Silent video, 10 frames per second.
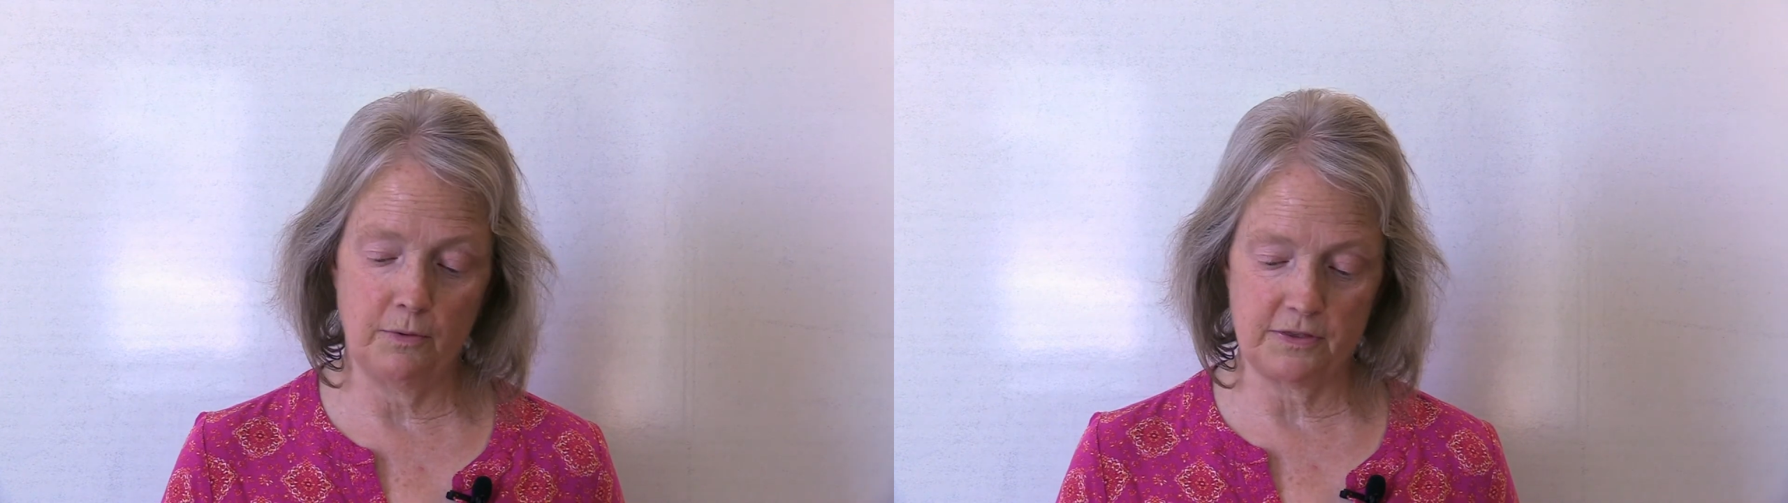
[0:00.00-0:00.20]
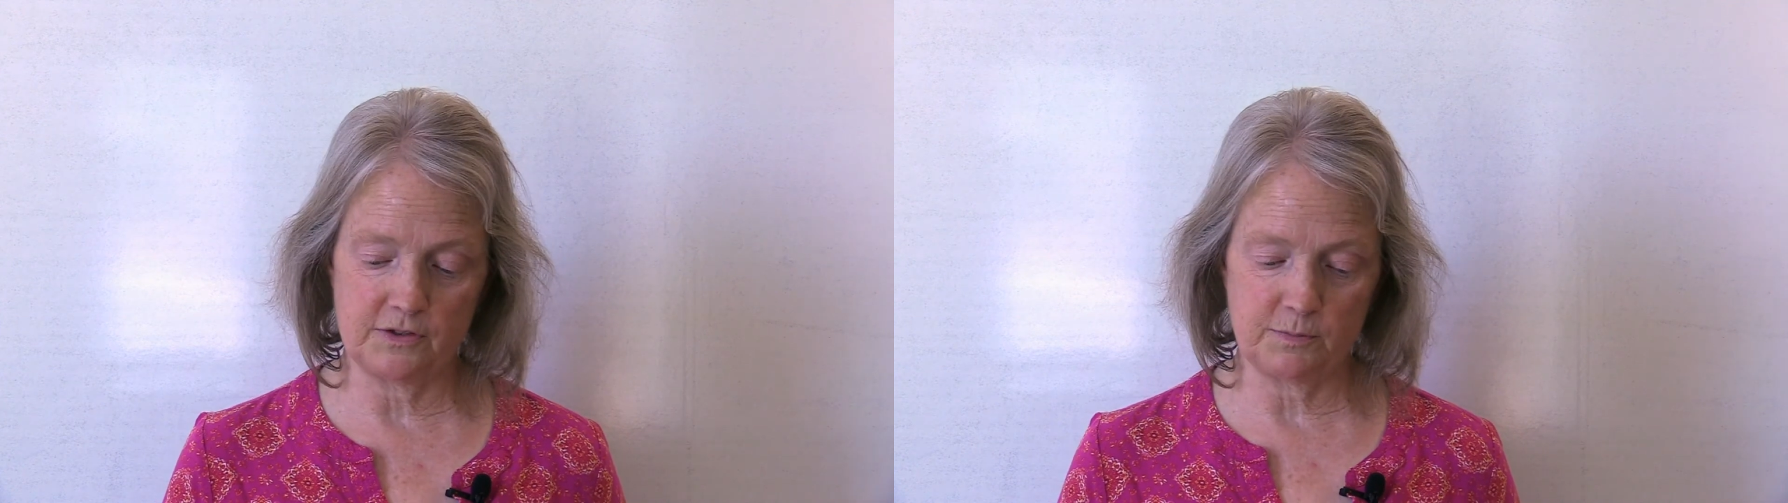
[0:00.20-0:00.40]

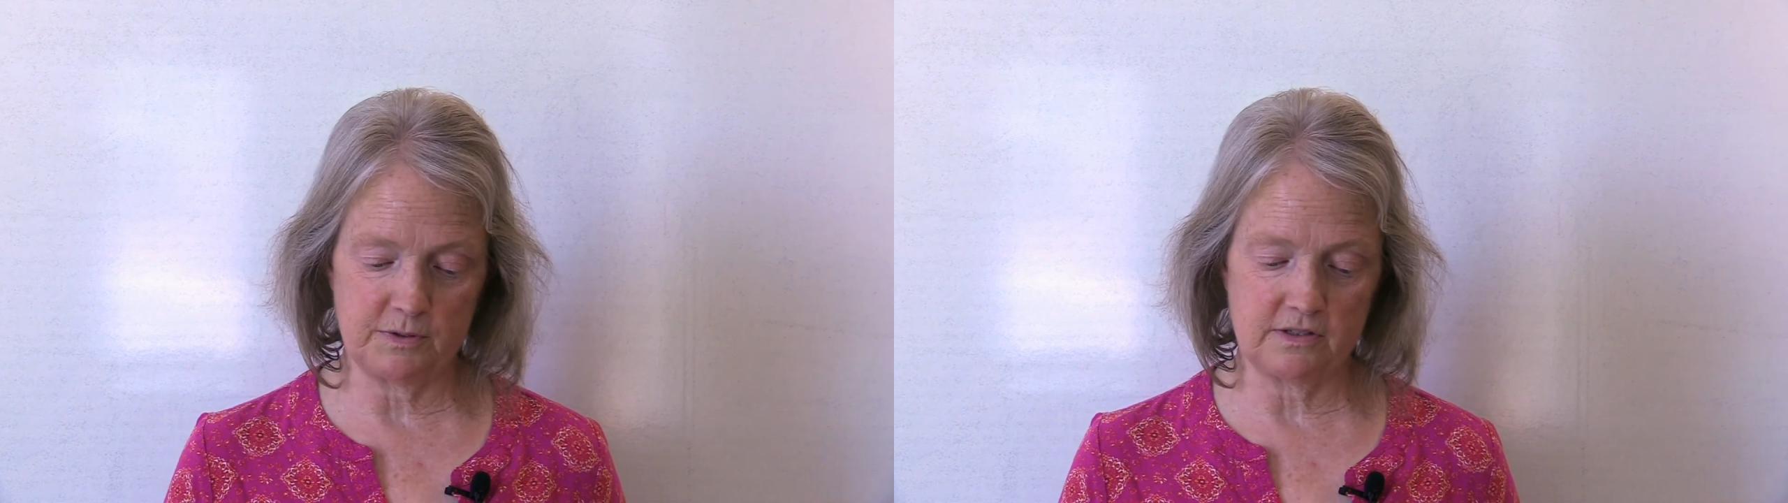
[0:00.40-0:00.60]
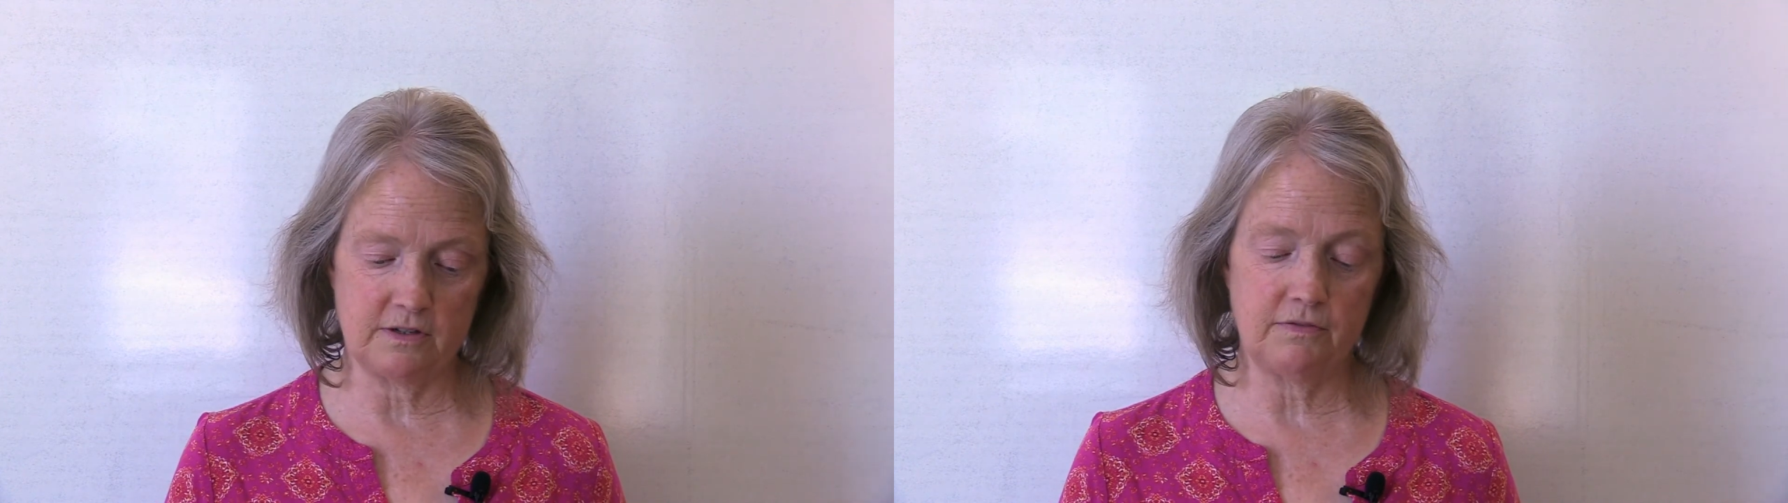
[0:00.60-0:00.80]
with a
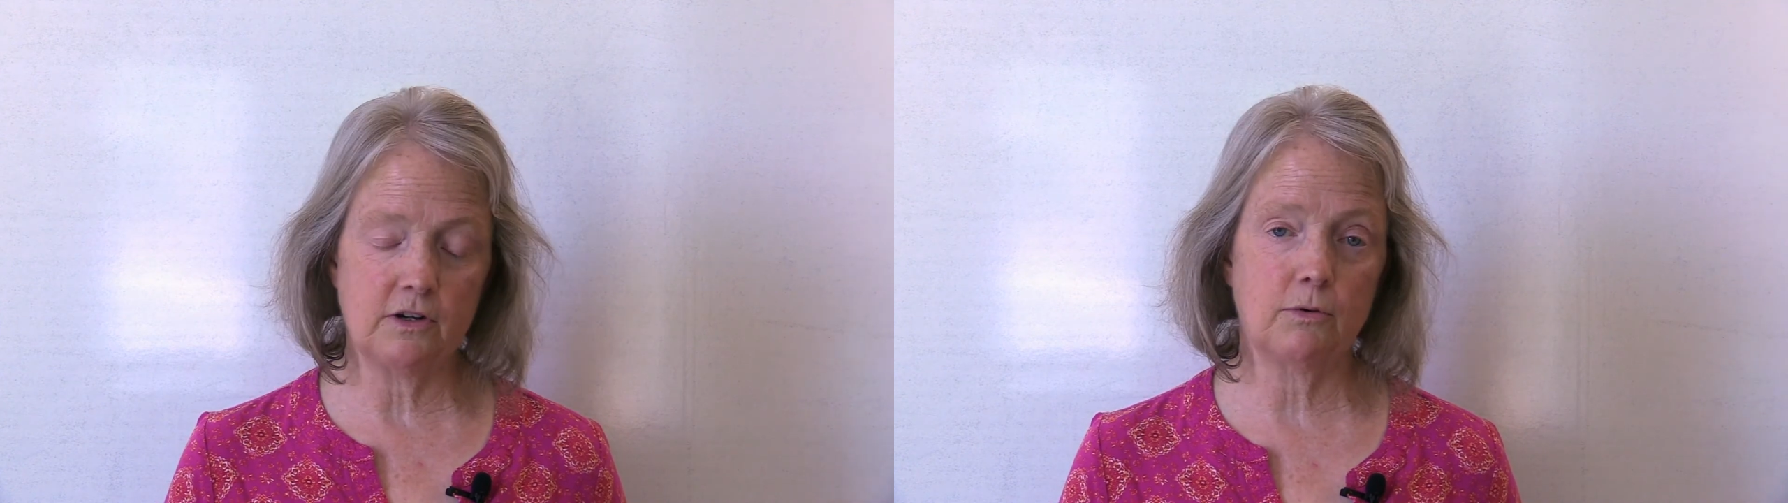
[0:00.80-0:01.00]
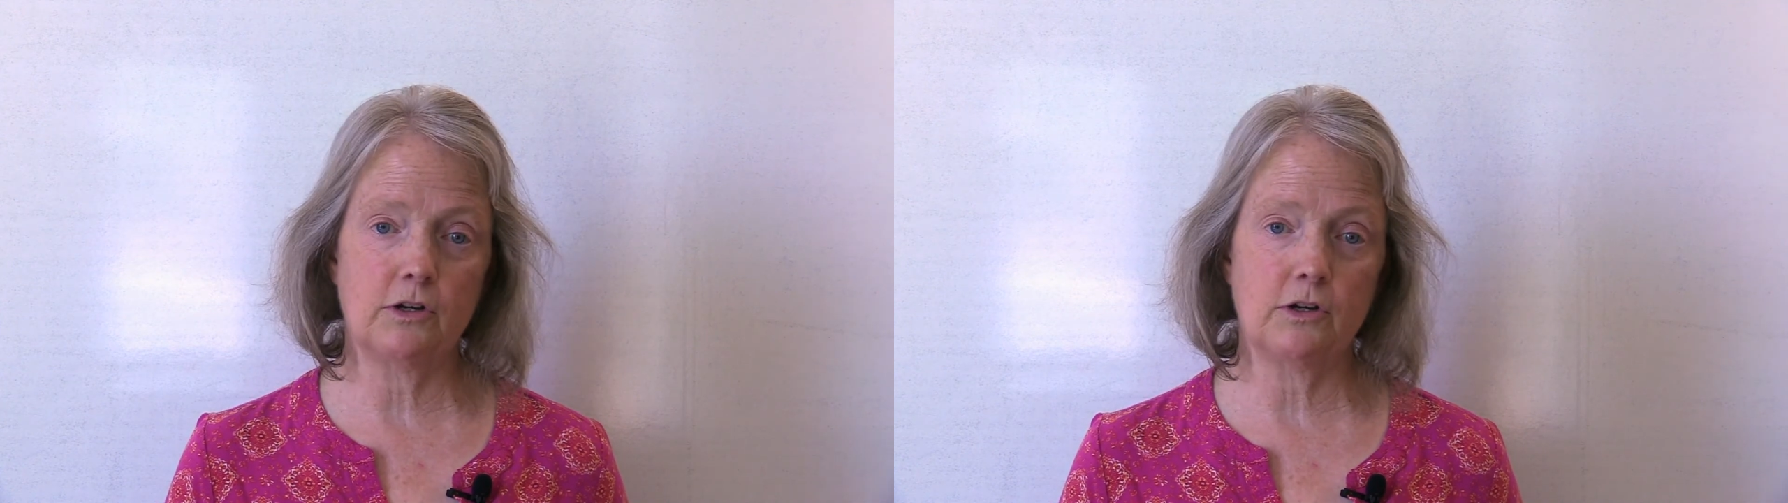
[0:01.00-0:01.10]
specific